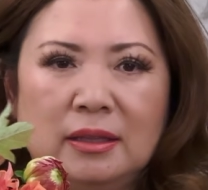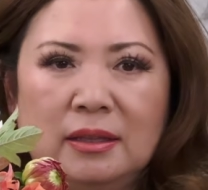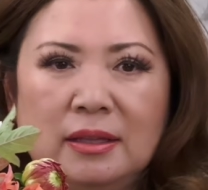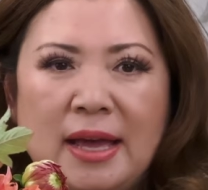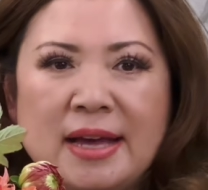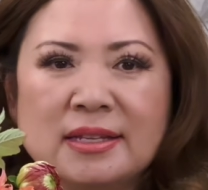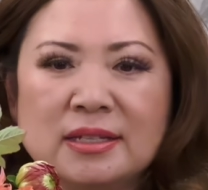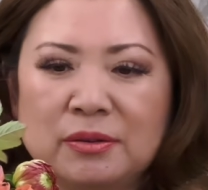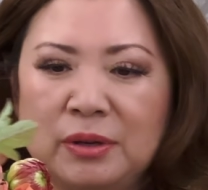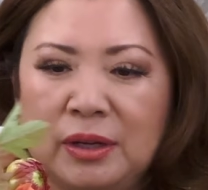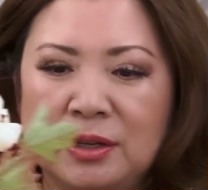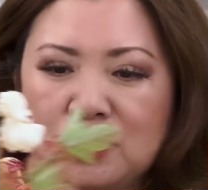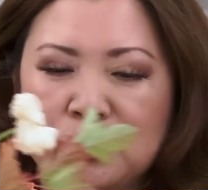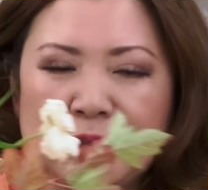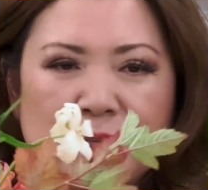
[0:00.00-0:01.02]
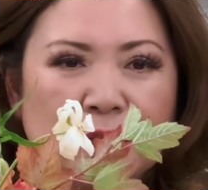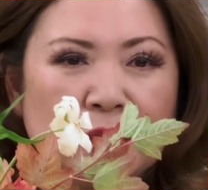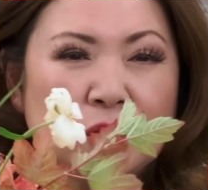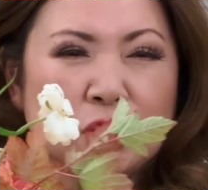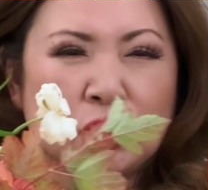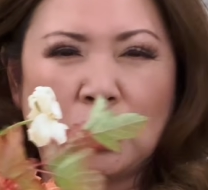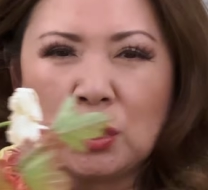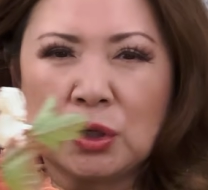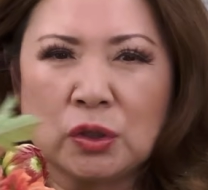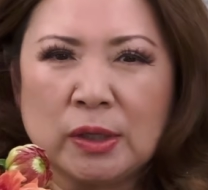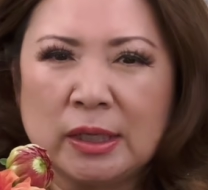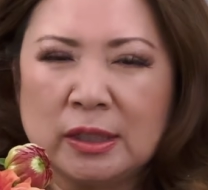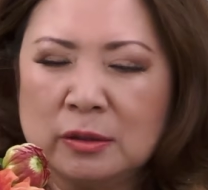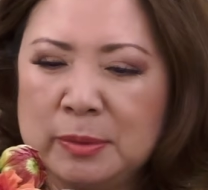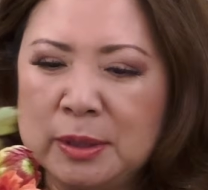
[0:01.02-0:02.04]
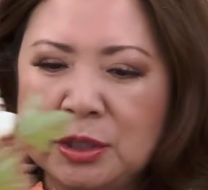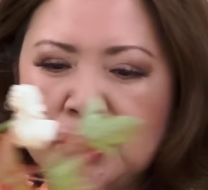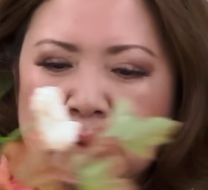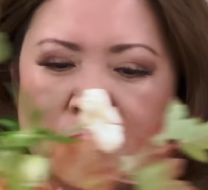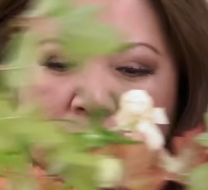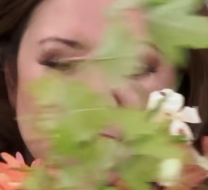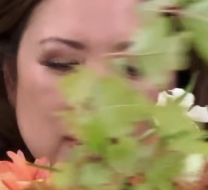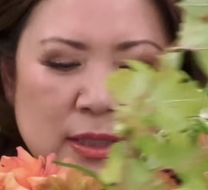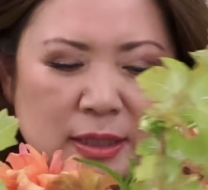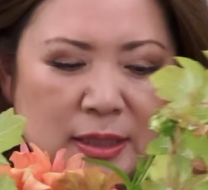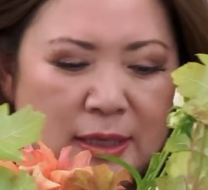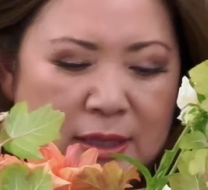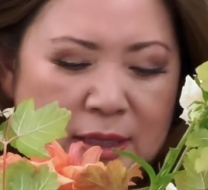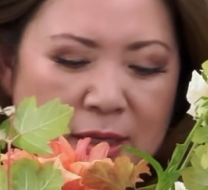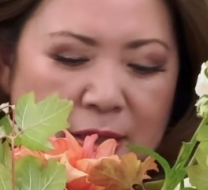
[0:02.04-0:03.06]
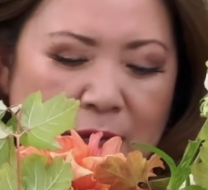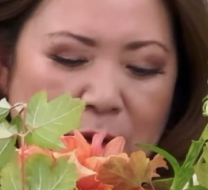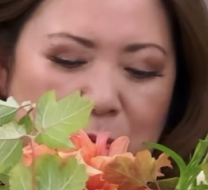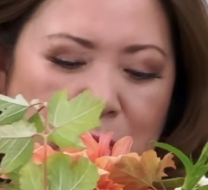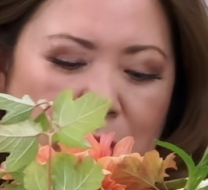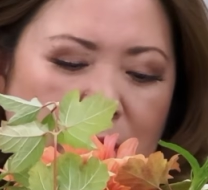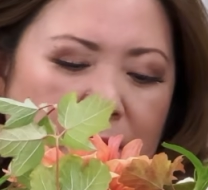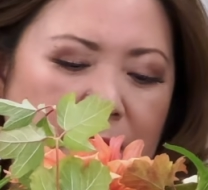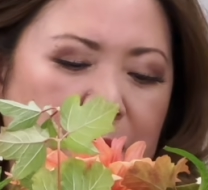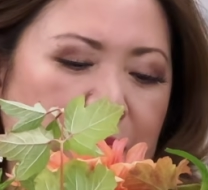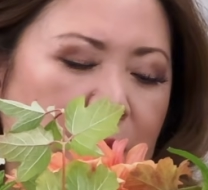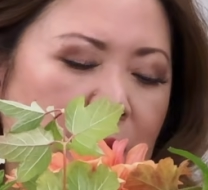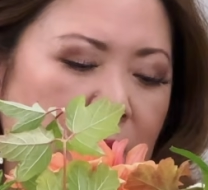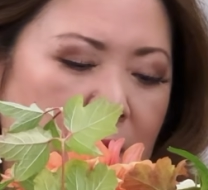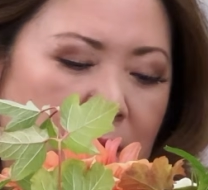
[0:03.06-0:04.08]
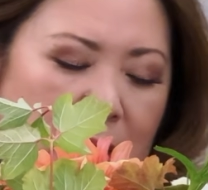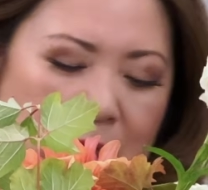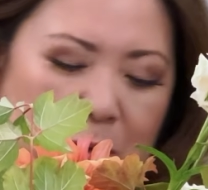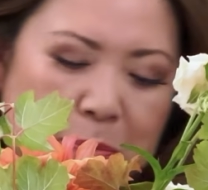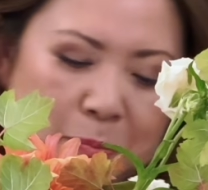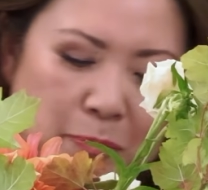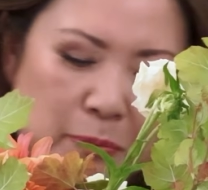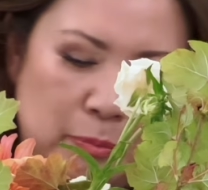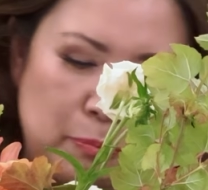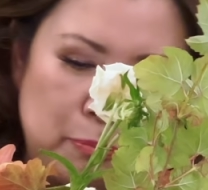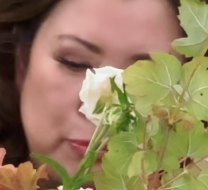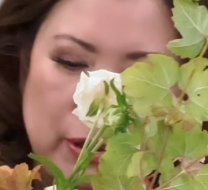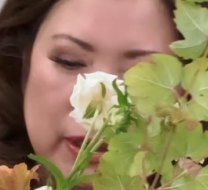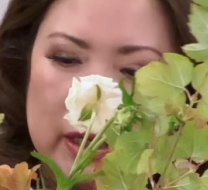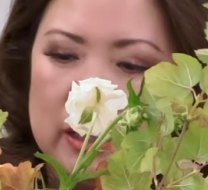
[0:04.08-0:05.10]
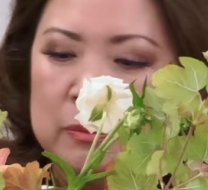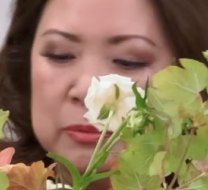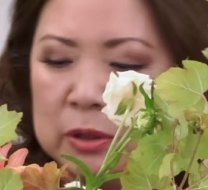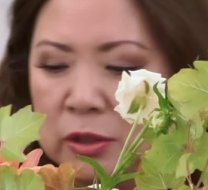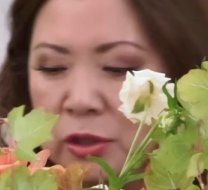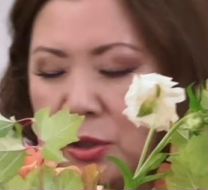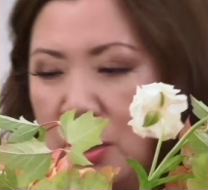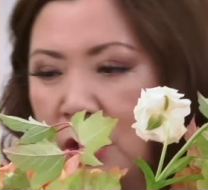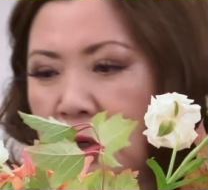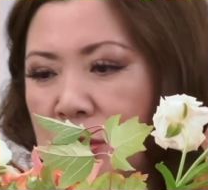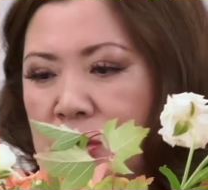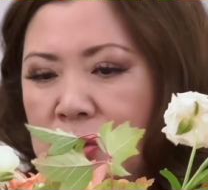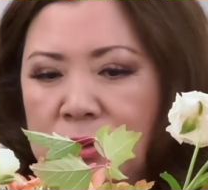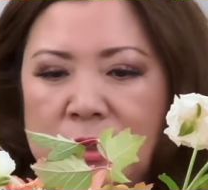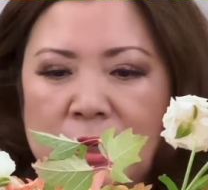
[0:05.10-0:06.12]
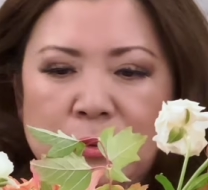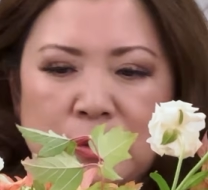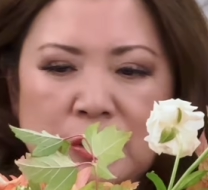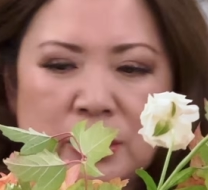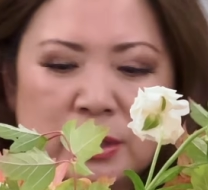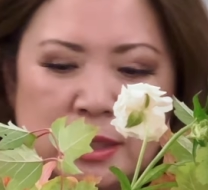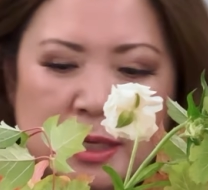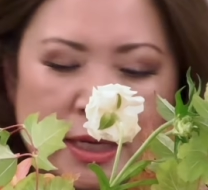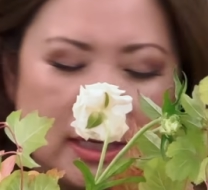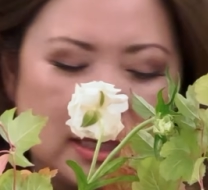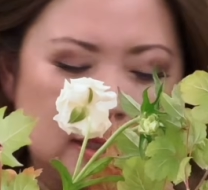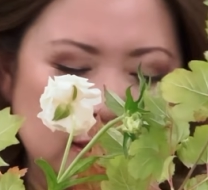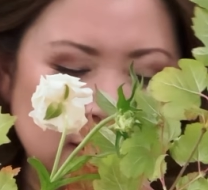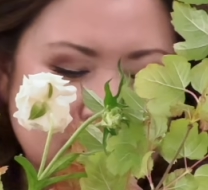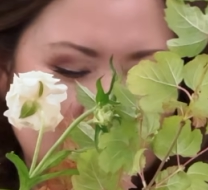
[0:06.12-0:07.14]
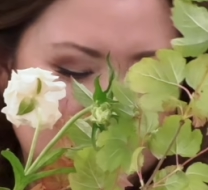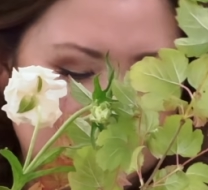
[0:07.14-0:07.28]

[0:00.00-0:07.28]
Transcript: Adds an interesting darker element to this. I think that will kind of pick up the dark urn that we're designing in